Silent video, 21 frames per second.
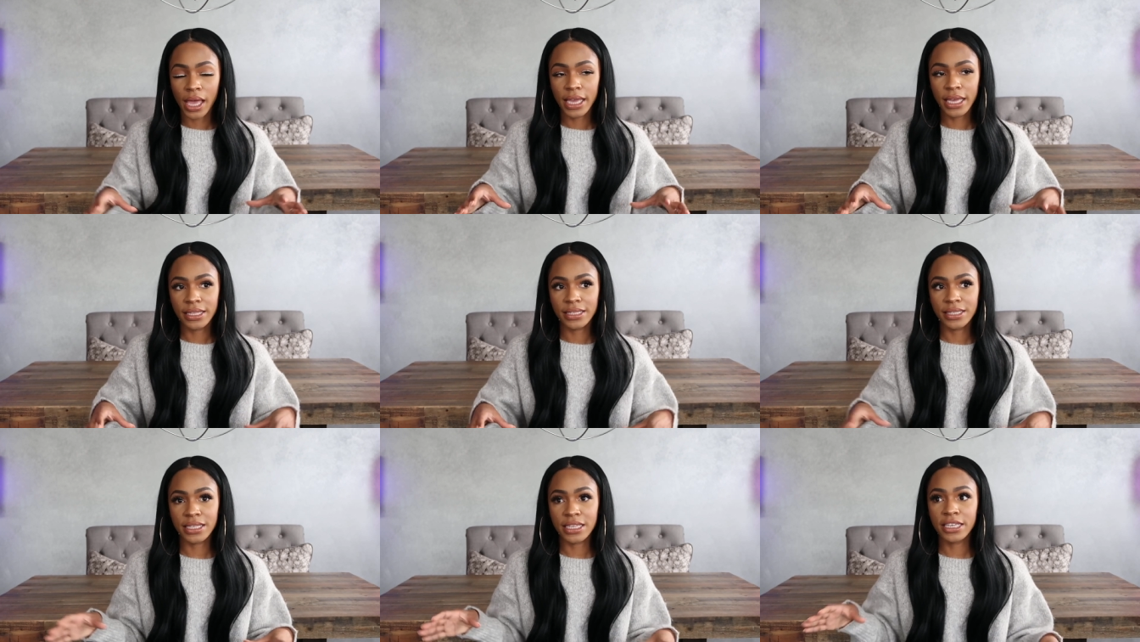
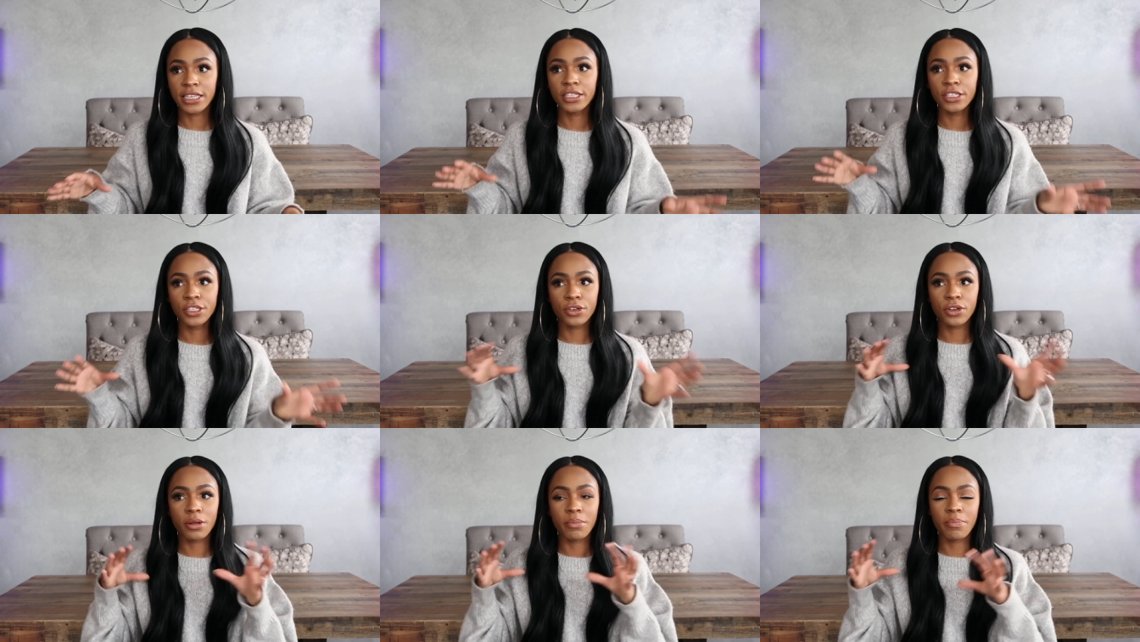It's
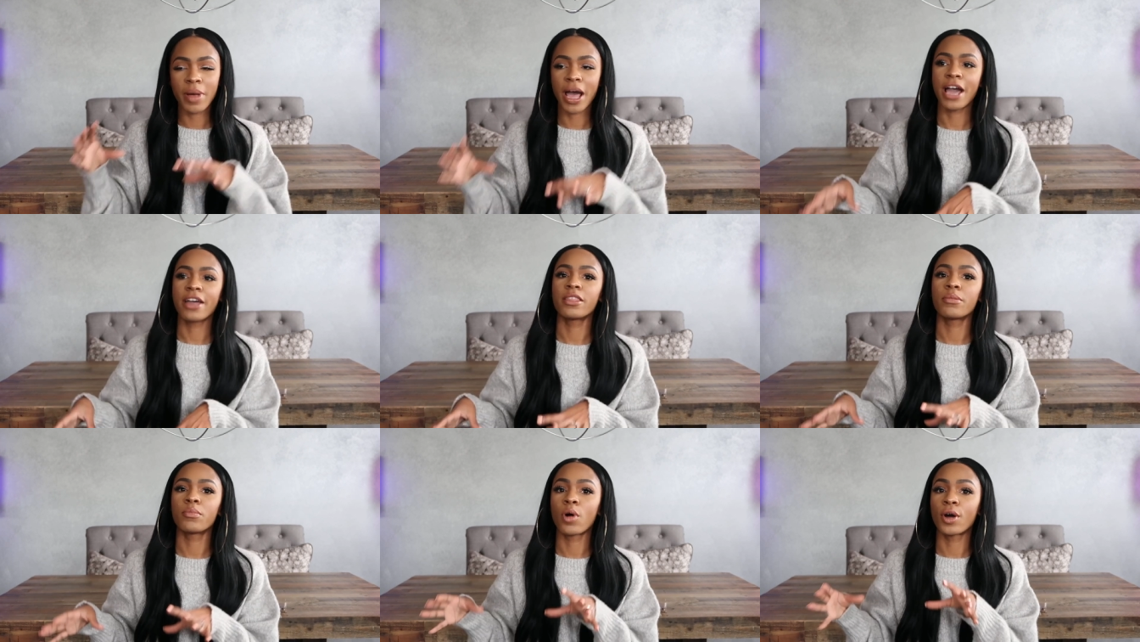easier to
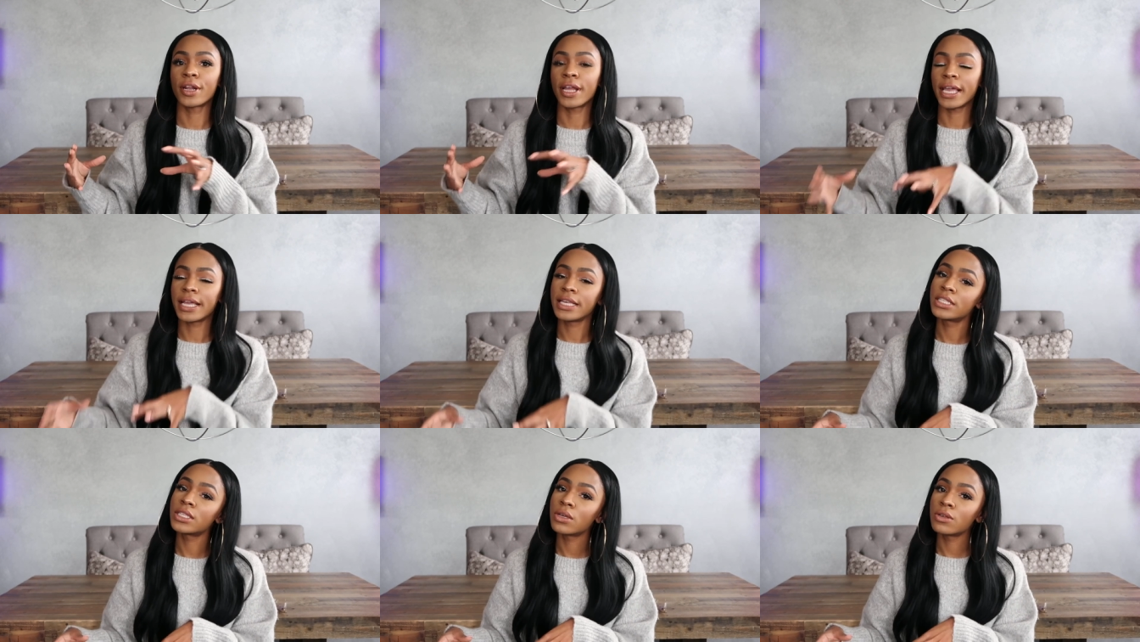buy them on
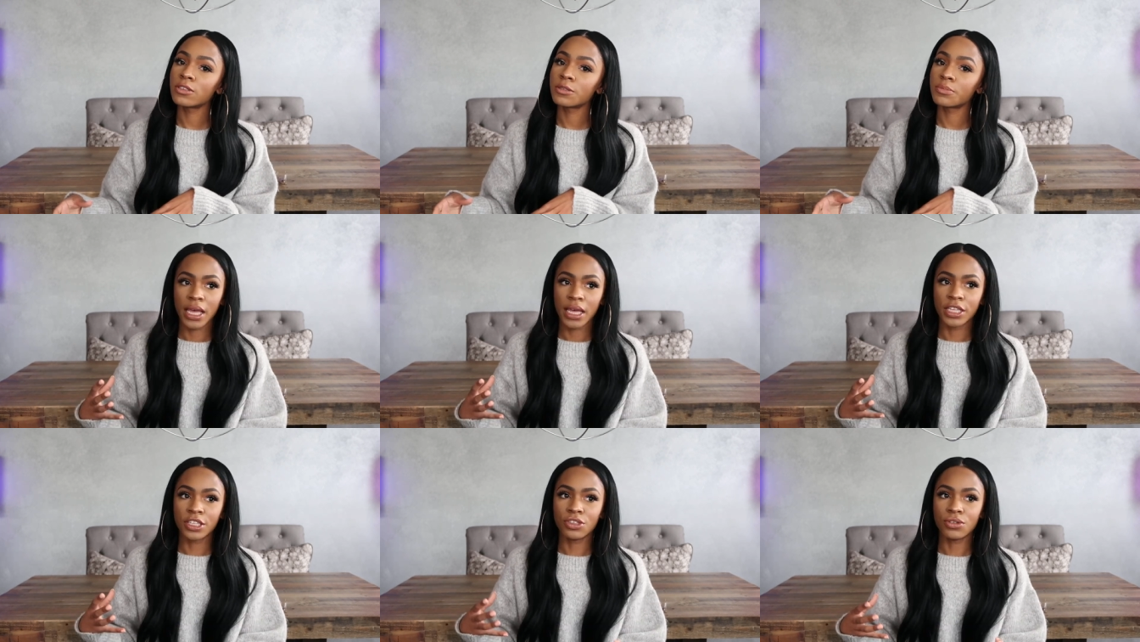ASOS.
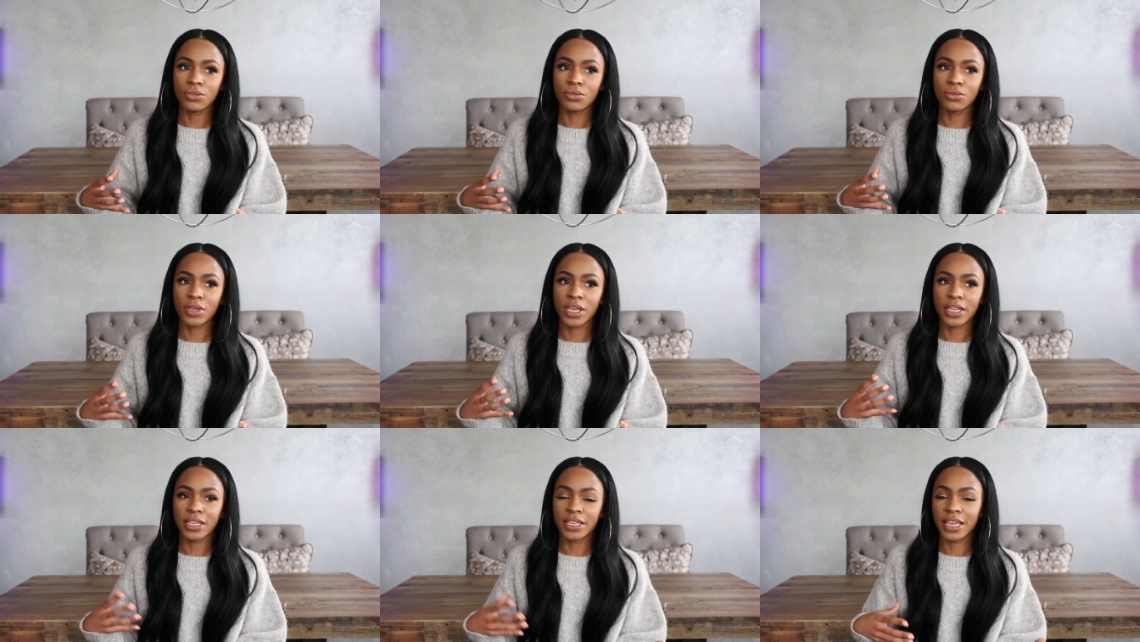You
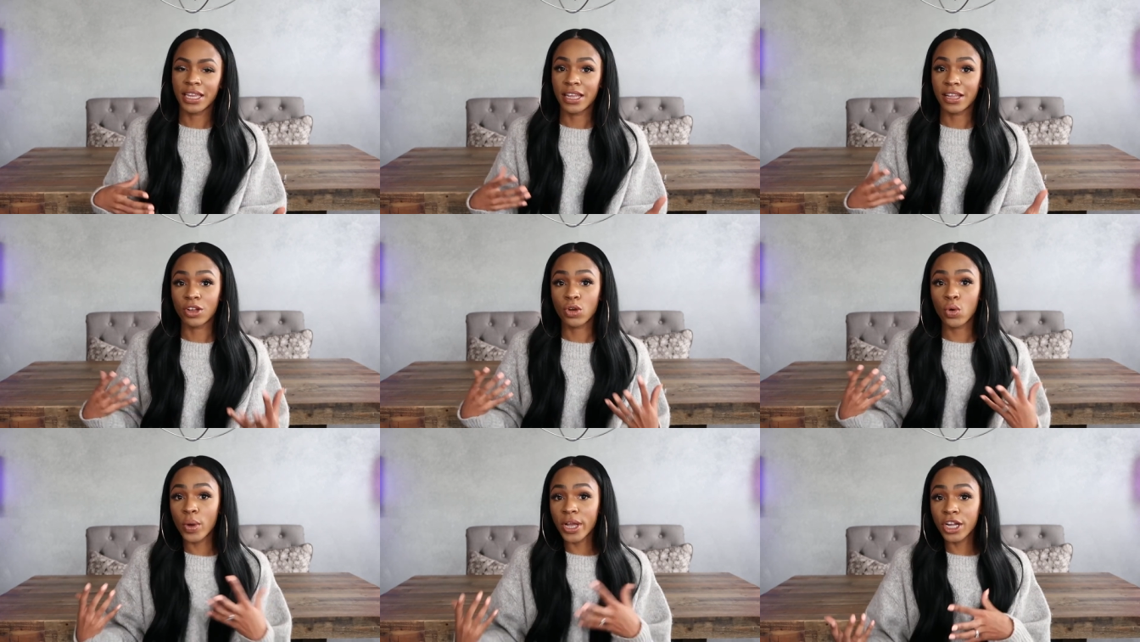can get
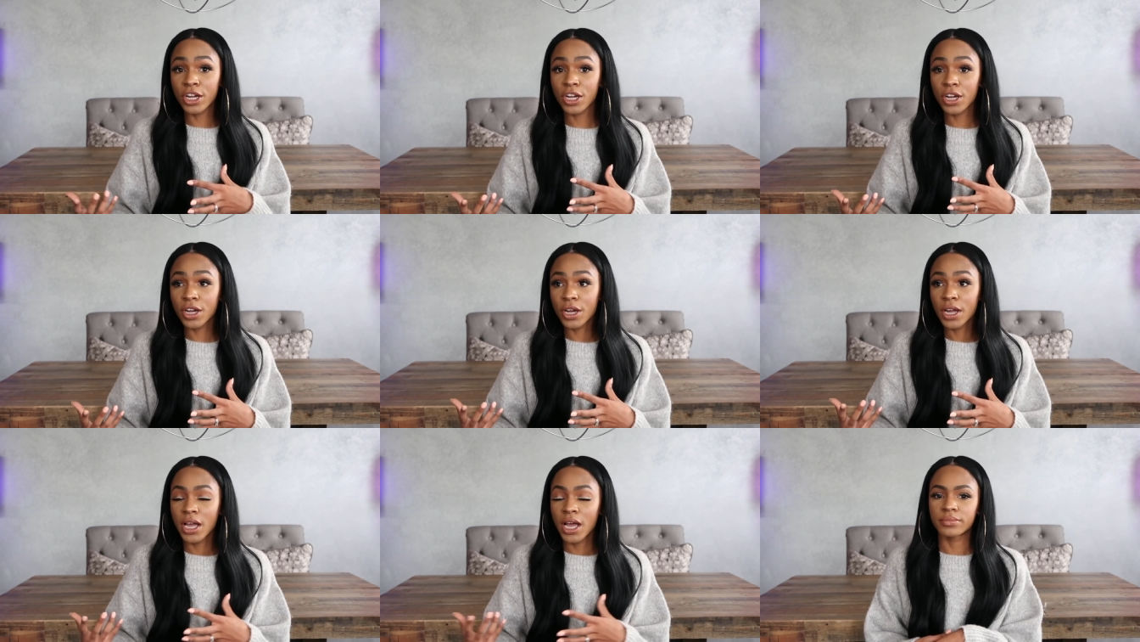it
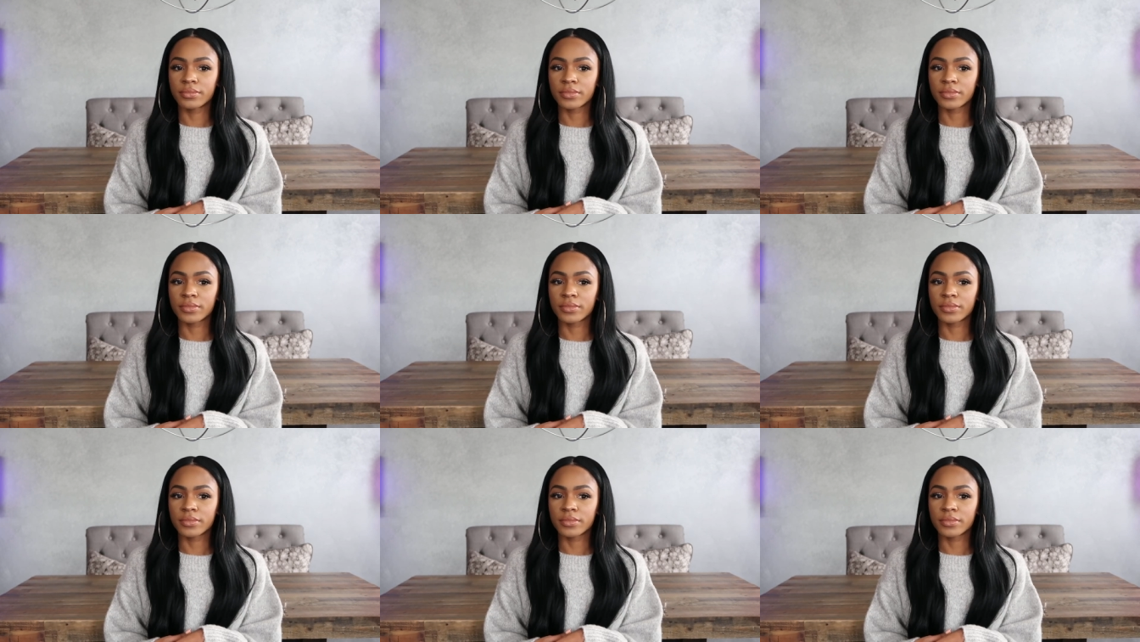quicker.